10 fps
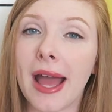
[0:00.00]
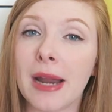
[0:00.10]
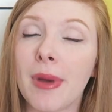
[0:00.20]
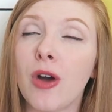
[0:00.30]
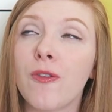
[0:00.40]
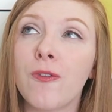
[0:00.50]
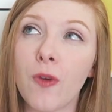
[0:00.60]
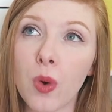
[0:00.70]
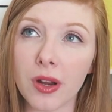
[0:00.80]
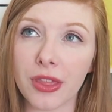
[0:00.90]
At about
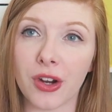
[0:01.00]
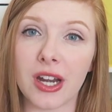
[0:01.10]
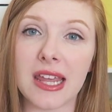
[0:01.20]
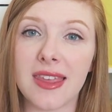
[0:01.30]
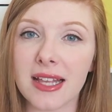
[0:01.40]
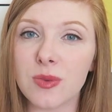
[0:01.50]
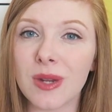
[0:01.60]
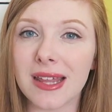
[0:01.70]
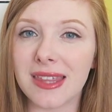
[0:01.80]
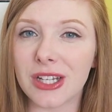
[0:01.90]
4.30, that's when
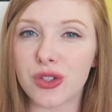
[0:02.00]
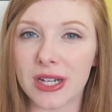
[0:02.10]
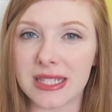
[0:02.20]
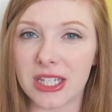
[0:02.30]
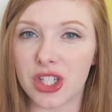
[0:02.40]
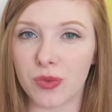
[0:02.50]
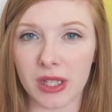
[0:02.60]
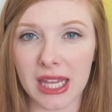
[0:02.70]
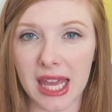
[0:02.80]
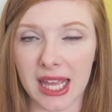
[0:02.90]
I think transition
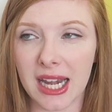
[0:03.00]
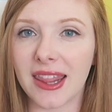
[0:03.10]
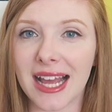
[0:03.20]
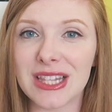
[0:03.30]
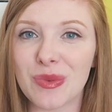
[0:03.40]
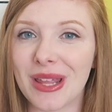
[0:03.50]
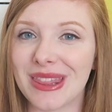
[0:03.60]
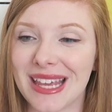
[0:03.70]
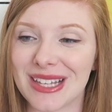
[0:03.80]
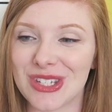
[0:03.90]
really hit. That's when
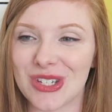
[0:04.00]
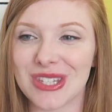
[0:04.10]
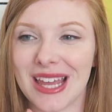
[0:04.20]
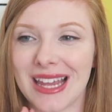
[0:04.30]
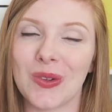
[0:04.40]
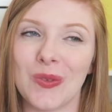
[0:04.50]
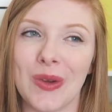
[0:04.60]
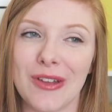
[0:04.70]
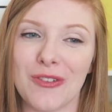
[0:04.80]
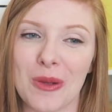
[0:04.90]
things just like
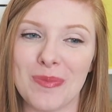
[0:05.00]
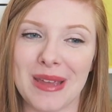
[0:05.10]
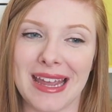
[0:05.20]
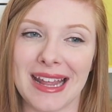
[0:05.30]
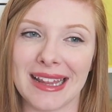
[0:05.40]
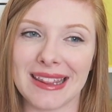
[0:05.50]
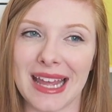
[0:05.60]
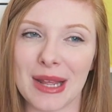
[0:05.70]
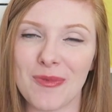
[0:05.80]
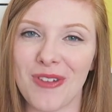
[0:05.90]
went from being
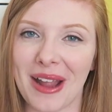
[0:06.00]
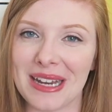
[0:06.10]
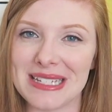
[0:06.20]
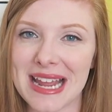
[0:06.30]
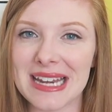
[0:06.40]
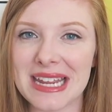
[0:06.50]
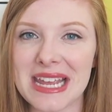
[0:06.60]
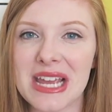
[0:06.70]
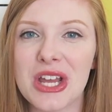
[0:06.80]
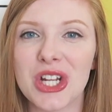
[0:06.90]
like fine and
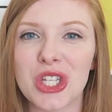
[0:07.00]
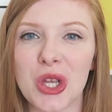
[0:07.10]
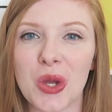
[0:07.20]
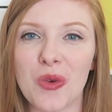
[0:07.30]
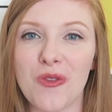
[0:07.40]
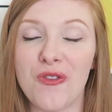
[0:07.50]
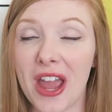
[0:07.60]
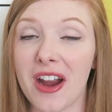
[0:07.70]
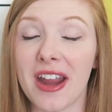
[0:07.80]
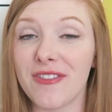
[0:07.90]
dandy to
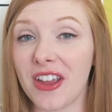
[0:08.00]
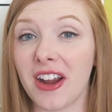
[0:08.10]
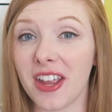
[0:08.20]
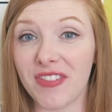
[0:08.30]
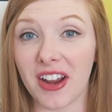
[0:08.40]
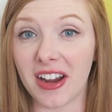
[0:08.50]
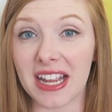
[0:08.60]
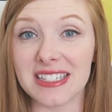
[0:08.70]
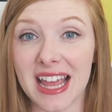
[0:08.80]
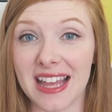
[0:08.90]
very, very, very
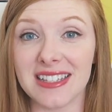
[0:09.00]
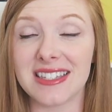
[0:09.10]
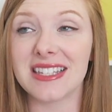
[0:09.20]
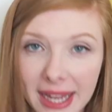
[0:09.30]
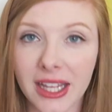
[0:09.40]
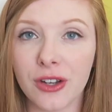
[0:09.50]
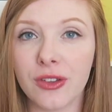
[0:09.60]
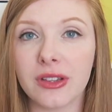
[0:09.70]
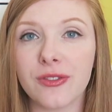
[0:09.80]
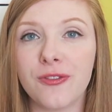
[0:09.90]
intense. I
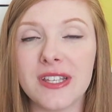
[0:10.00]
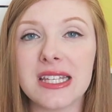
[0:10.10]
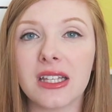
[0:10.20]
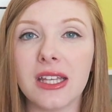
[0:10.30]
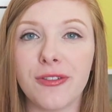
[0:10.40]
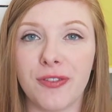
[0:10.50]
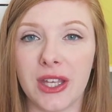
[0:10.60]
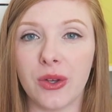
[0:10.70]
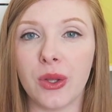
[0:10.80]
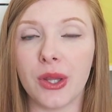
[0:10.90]
could physically
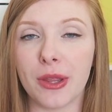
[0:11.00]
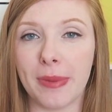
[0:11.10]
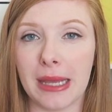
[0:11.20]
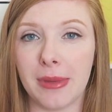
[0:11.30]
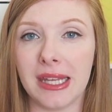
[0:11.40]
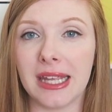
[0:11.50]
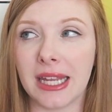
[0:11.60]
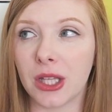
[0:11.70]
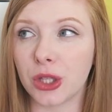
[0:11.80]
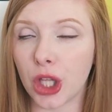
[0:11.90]
feel the baby
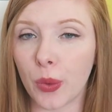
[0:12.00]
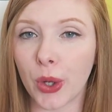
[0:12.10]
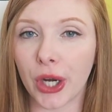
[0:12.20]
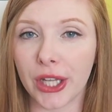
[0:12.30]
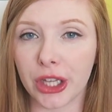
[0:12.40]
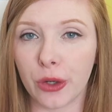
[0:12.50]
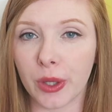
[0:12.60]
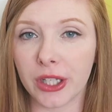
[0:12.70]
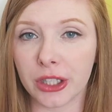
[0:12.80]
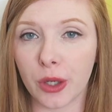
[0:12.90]
getting lower and
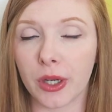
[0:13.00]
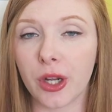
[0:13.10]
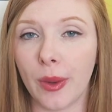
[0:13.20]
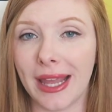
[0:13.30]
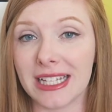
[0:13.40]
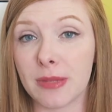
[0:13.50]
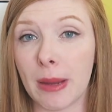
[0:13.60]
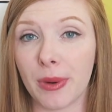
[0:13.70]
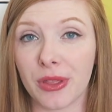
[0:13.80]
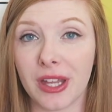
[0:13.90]
lower and lower going into my
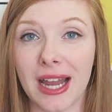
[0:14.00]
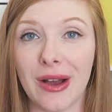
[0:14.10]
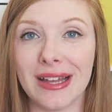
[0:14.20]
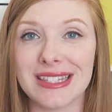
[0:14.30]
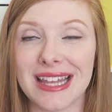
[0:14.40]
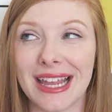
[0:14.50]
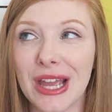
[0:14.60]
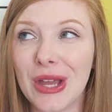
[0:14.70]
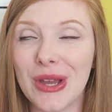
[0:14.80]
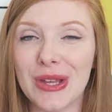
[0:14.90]
birth canal. It's like
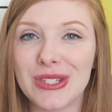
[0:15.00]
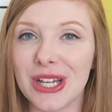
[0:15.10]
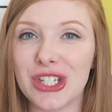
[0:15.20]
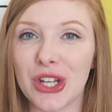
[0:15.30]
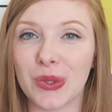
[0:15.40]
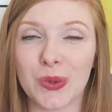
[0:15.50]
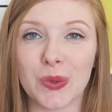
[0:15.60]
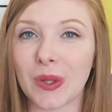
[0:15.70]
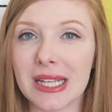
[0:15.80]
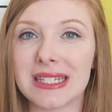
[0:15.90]
such a
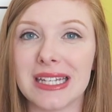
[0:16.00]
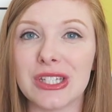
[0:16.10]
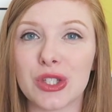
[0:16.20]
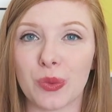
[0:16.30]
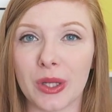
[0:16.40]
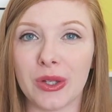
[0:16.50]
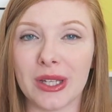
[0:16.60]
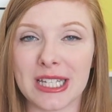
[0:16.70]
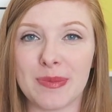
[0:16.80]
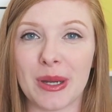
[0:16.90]
crazy, surreal
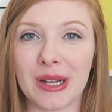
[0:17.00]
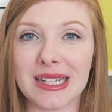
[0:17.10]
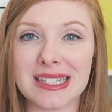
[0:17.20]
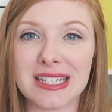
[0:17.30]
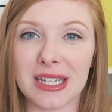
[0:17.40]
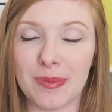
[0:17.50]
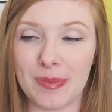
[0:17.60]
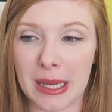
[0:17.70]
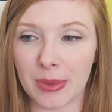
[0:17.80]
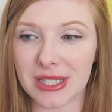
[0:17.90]
experience to
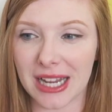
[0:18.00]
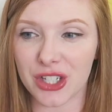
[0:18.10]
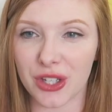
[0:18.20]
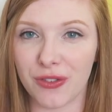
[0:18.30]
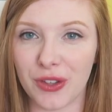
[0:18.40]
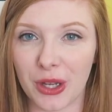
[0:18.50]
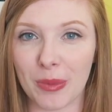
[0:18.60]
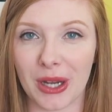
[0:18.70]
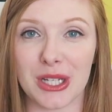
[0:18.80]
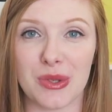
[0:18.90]
be able to actually feel your
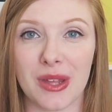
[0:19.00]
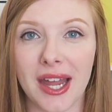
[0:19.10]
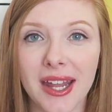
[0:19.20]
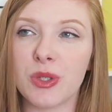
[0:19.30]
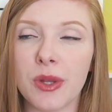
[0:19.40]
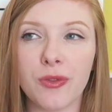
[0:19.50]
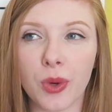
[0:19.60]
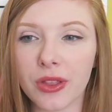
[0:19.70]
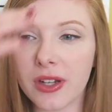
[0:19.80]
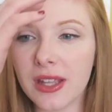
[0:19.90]
body do that. Between
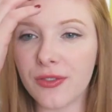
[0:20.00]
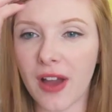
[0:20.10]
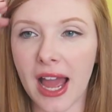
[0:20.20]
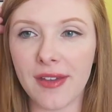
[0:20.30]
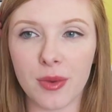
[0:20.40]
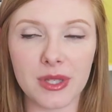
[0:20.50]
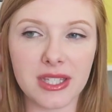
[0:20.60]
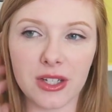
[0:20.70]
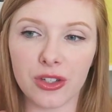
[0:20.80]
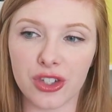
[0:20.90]
4.30 and 5, it was
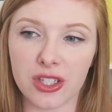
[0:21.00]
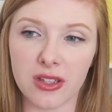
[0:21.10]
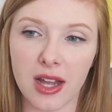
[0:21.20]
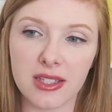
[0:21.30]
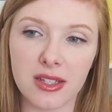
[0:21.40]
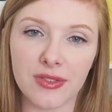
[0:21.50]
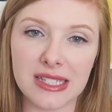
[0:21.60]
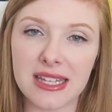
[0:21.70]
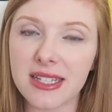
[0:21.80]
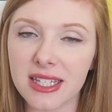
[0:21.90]
still just lots of
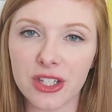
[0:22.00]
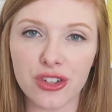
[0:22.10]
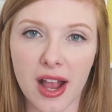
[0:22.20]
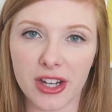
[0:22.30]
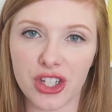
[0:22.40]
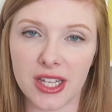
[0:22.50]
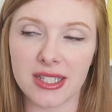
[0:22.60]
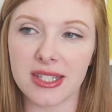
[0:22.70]
intense contractions.